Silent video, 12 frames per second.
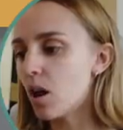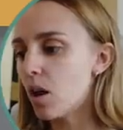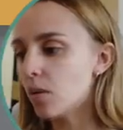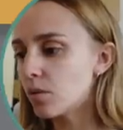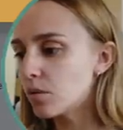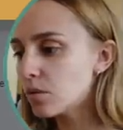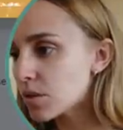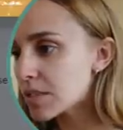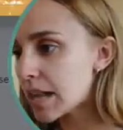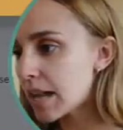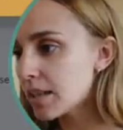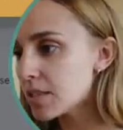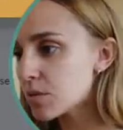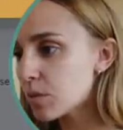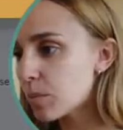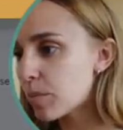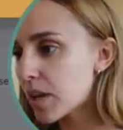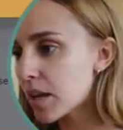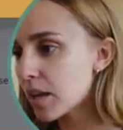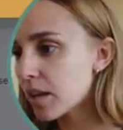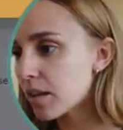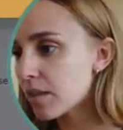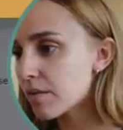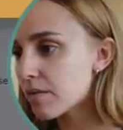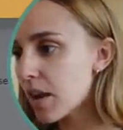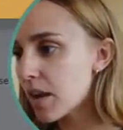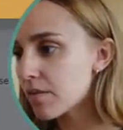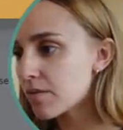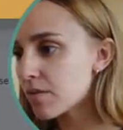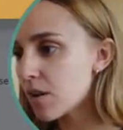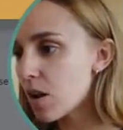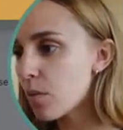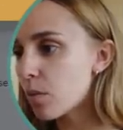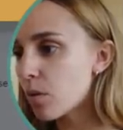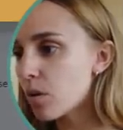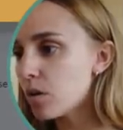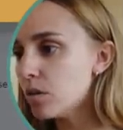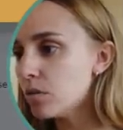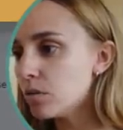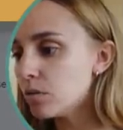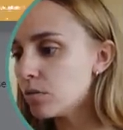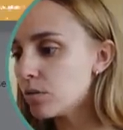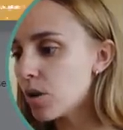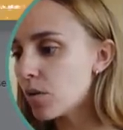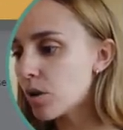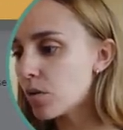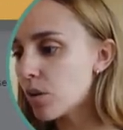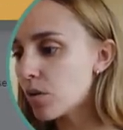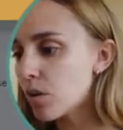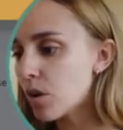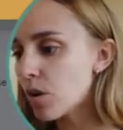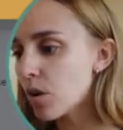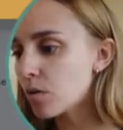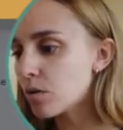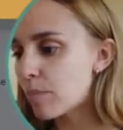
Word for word: Oh, your stylist will pick five. Oh, oh, no, no, no, no, no.